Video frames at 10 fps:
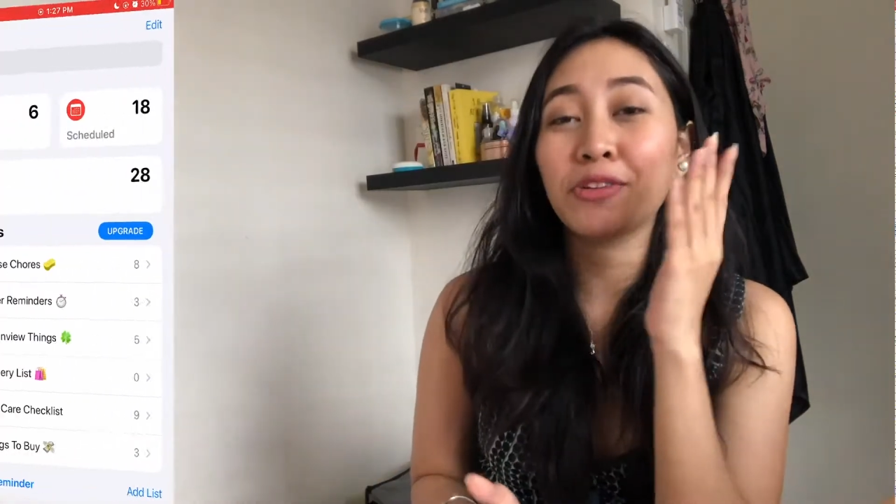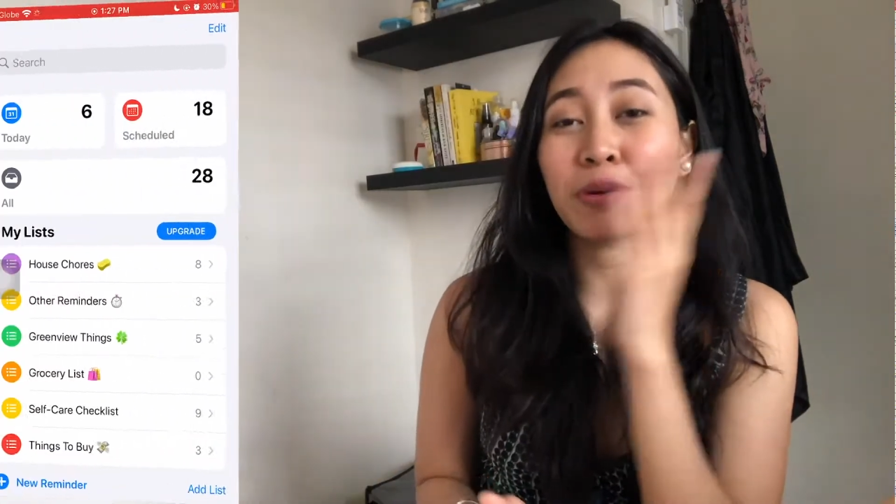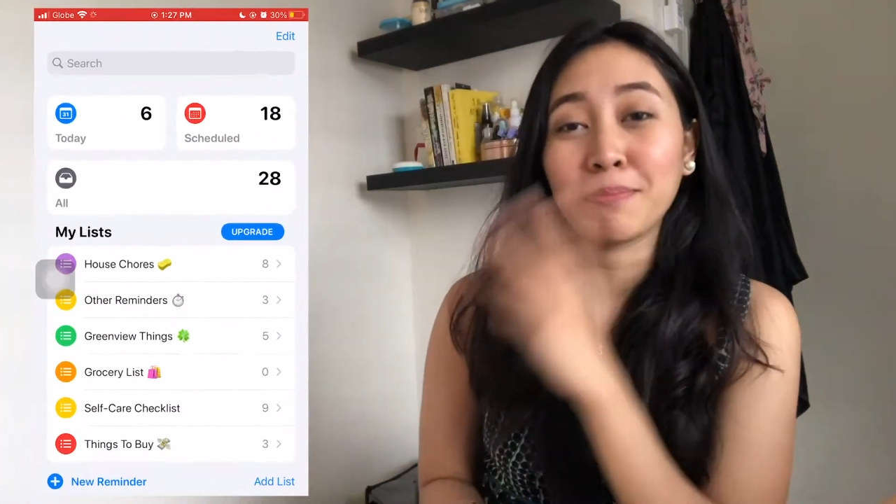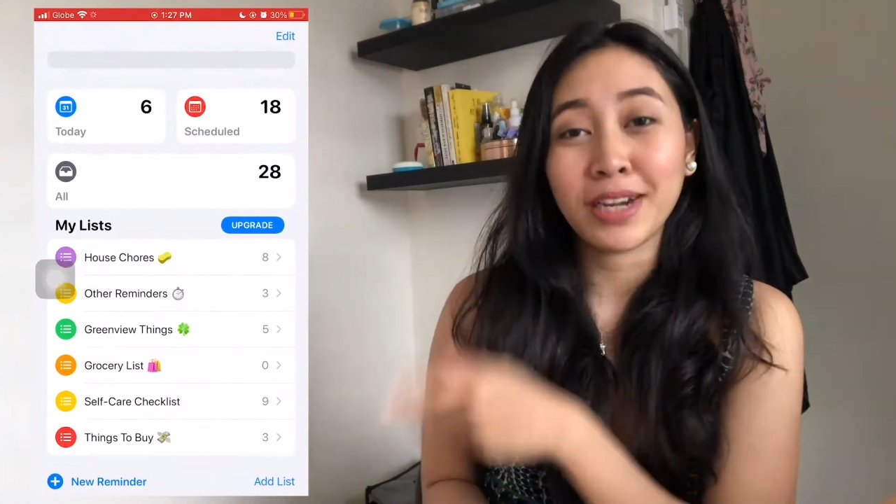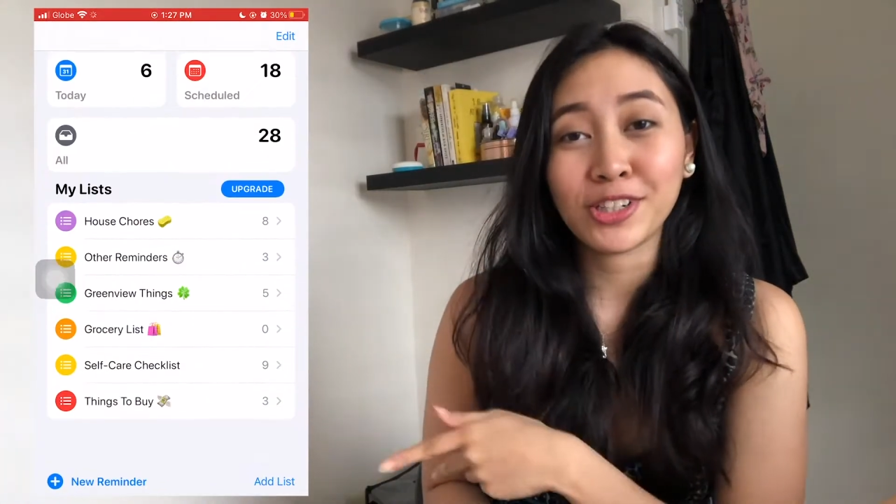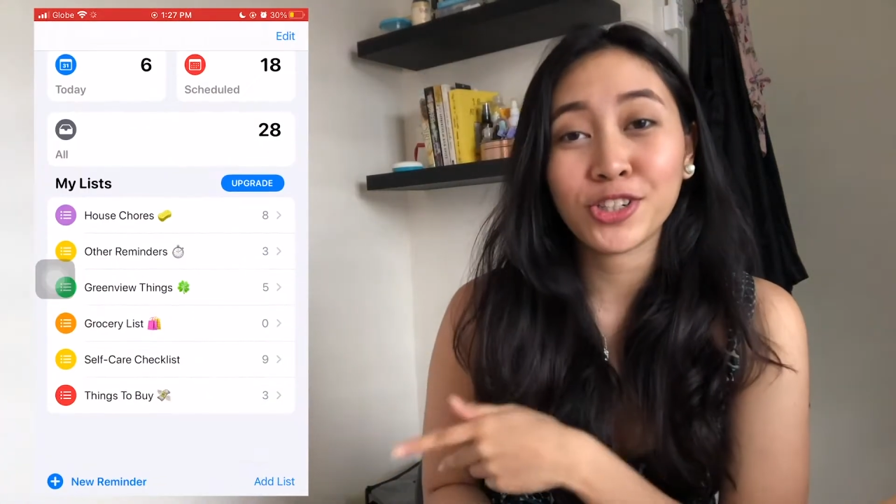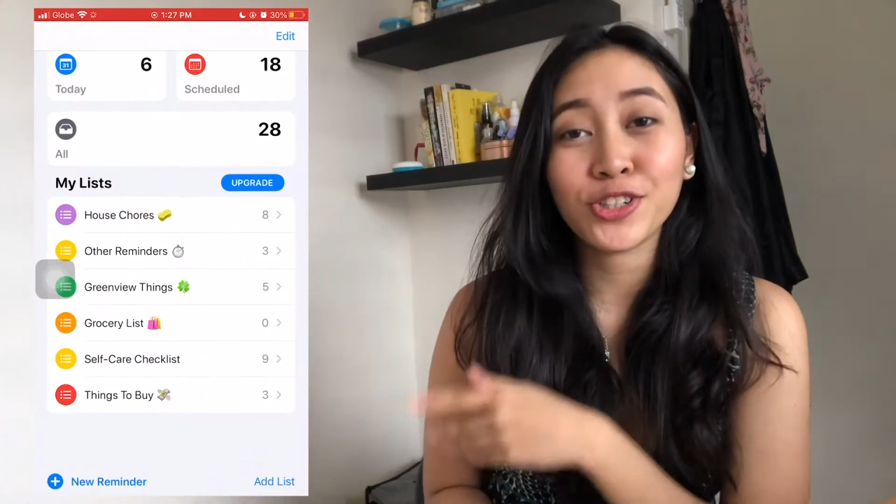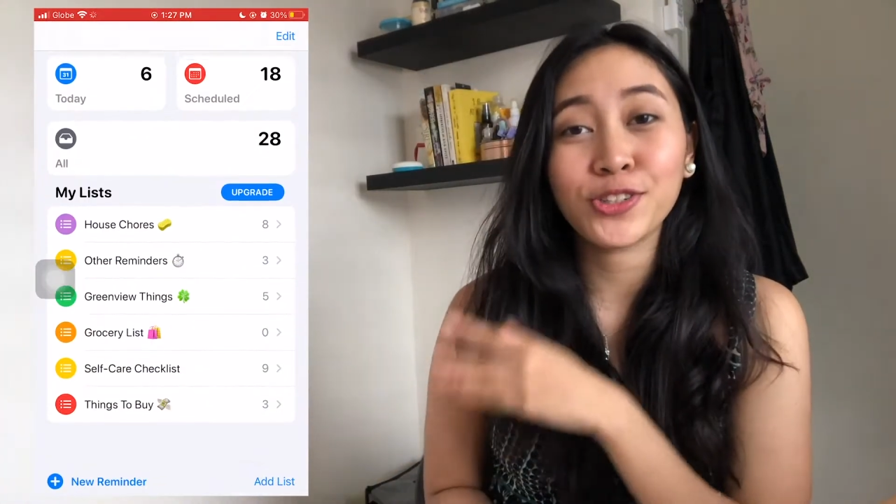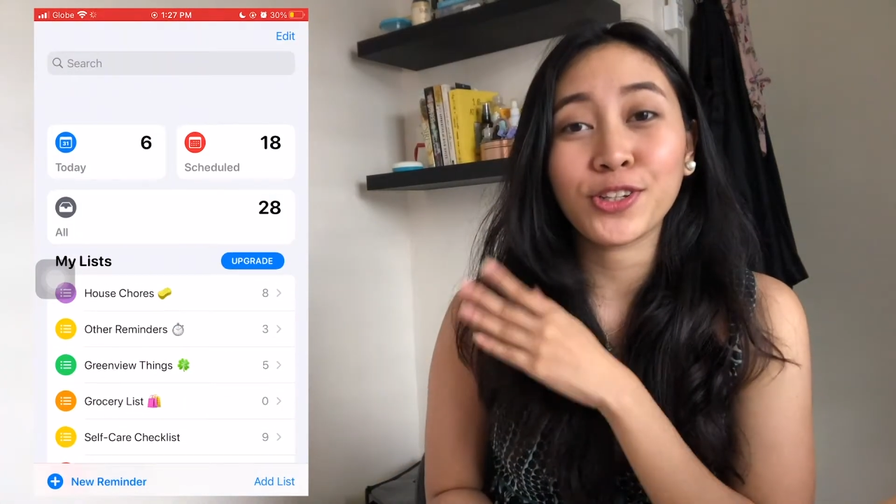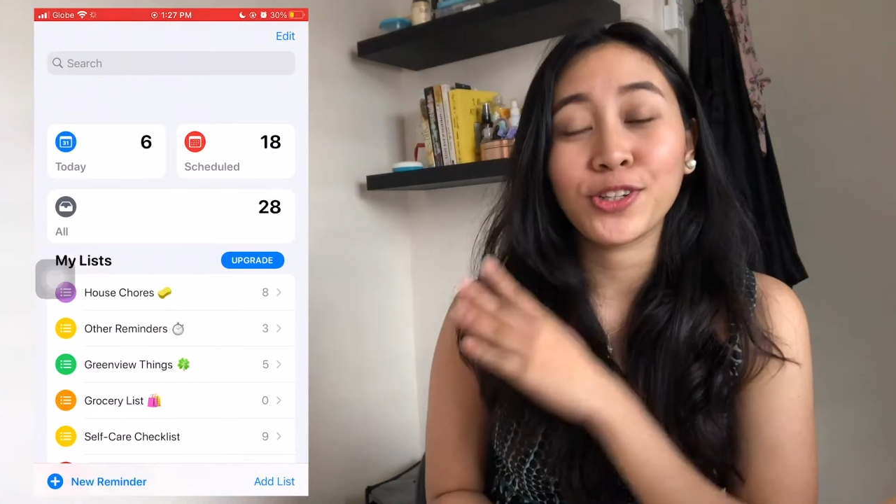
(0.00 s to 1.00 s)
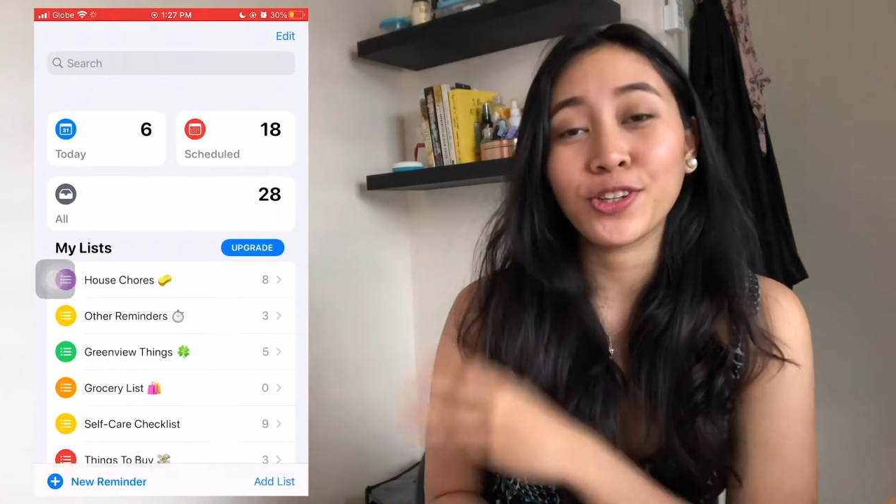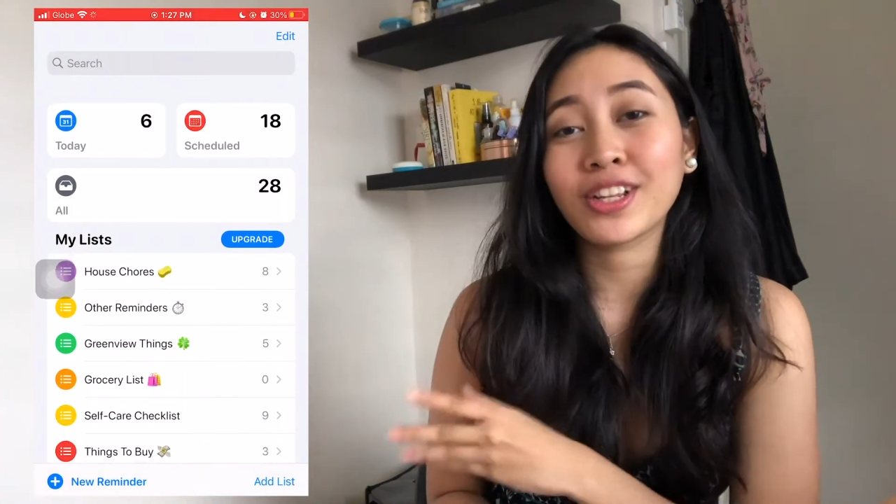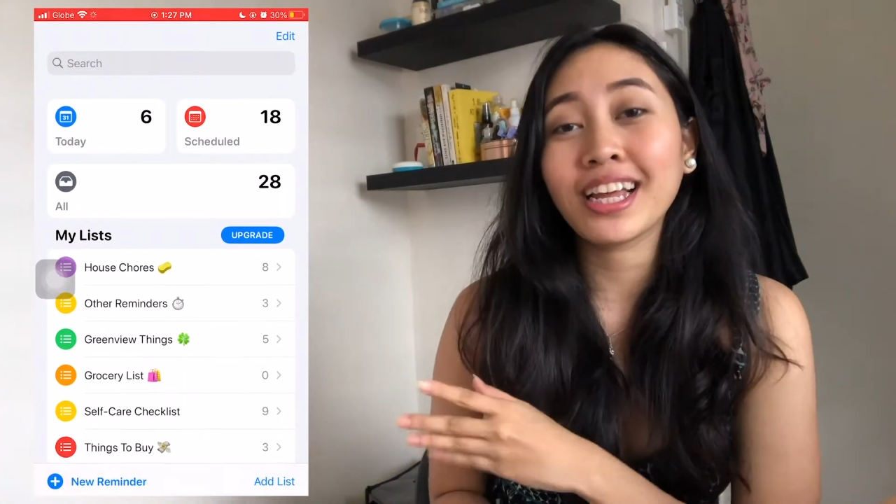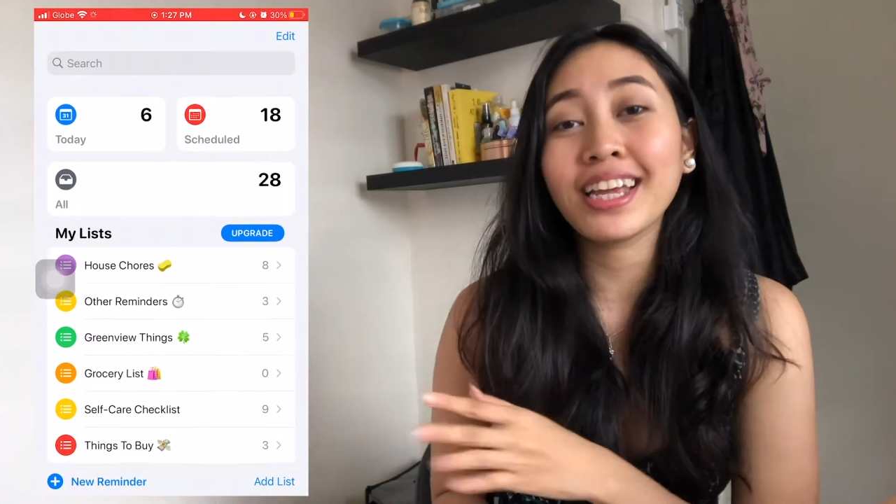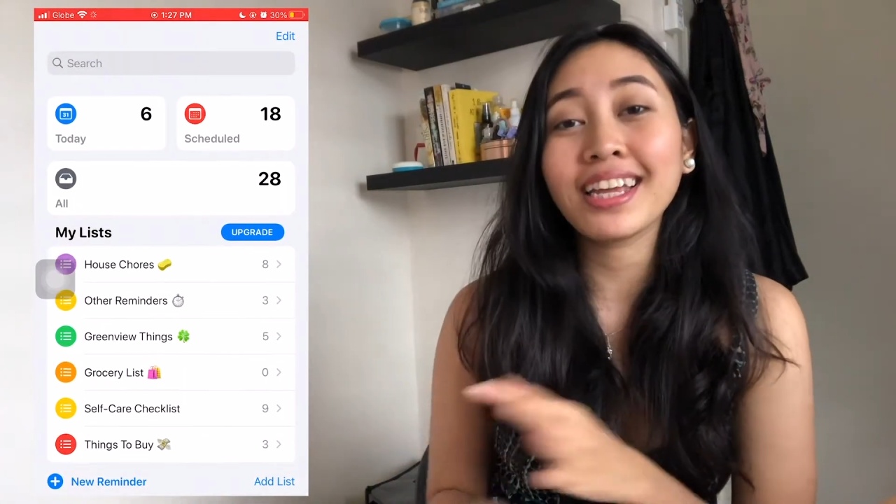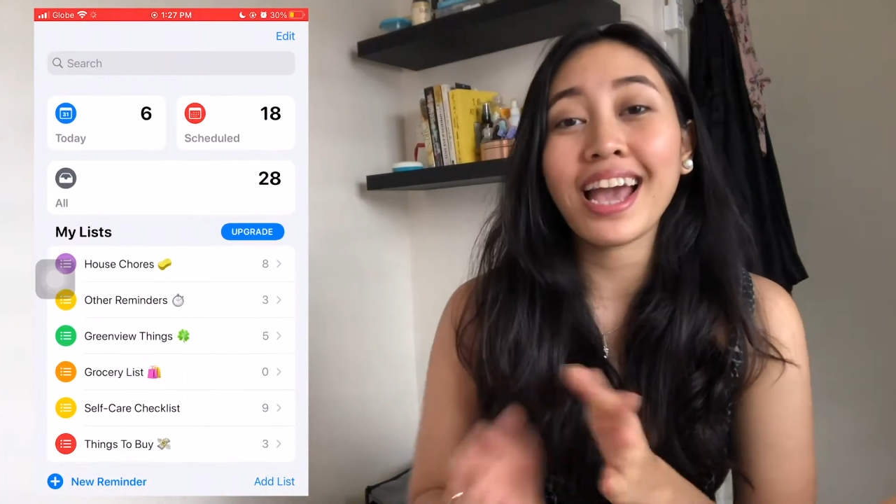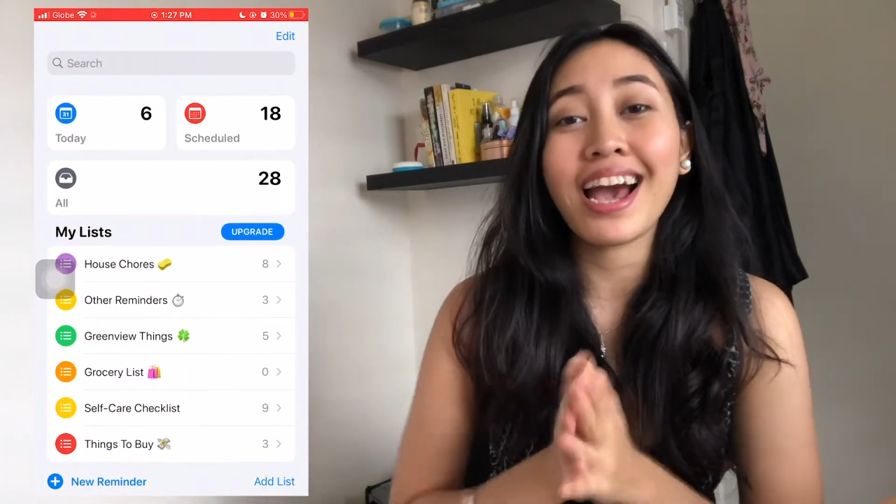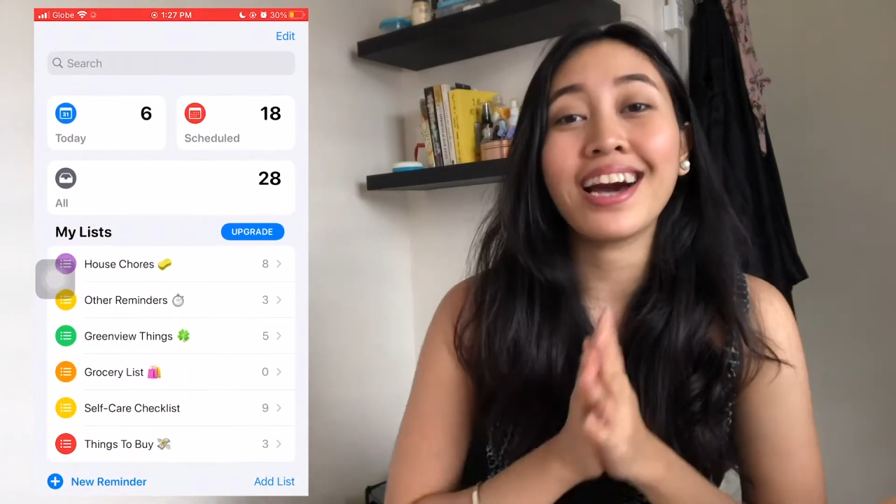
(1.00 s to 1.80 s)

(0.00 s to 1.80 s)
reminders look like.